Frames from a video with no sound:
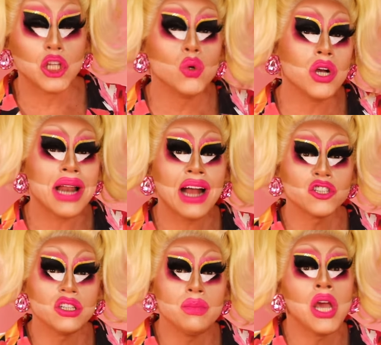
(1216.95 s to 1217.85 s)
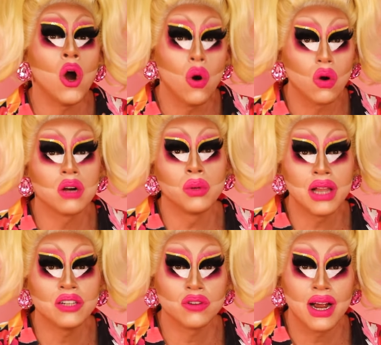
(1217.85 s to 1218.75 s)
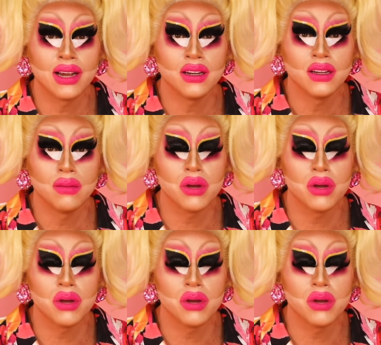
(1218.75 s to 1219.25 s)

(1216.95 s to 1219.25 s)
You could actually be horrible at drag,